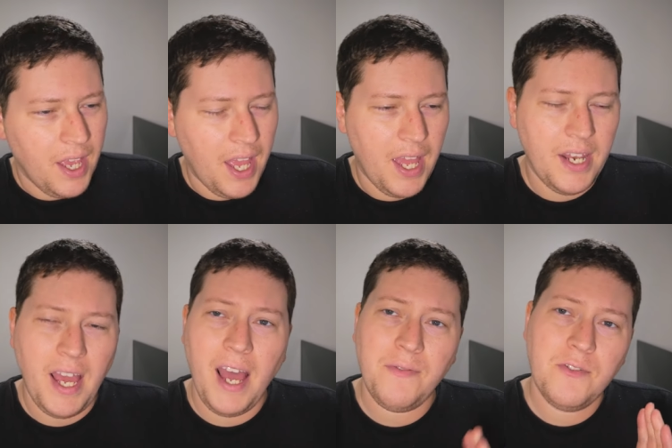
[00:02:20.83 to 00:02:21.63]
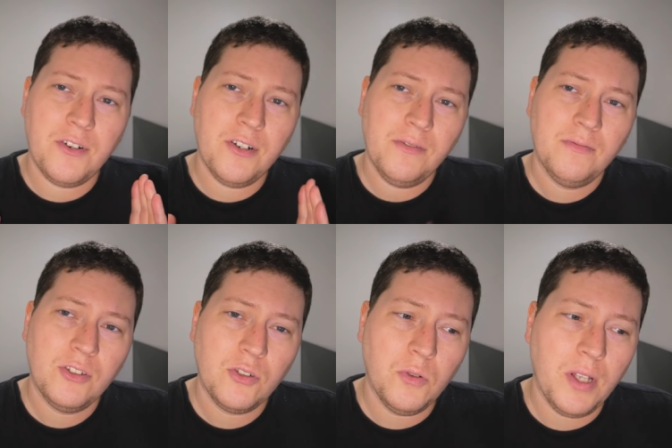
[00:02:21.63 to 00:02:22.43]
And after
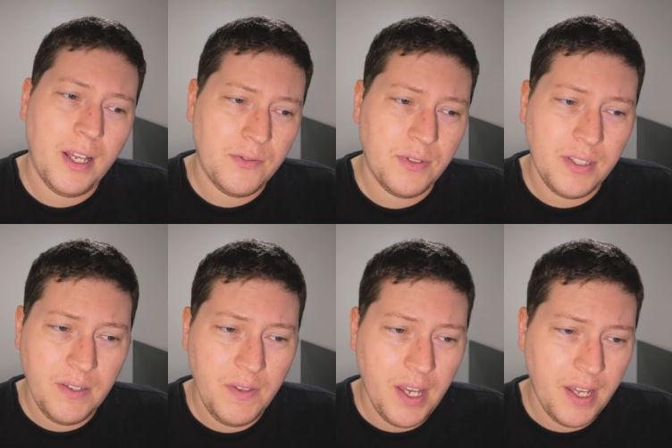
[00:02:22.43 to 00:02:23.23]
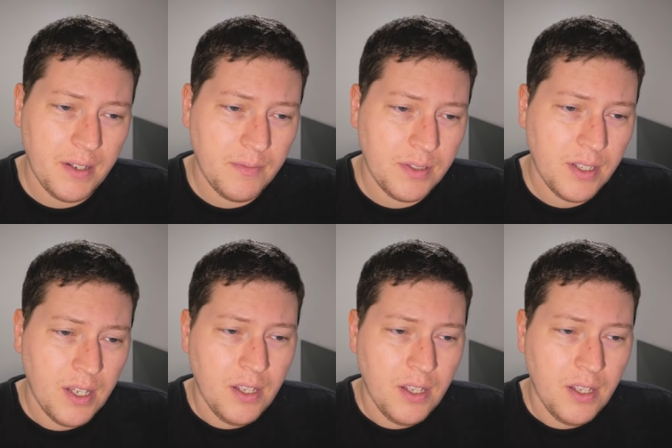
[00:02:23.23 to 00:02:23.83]
the school has received the items,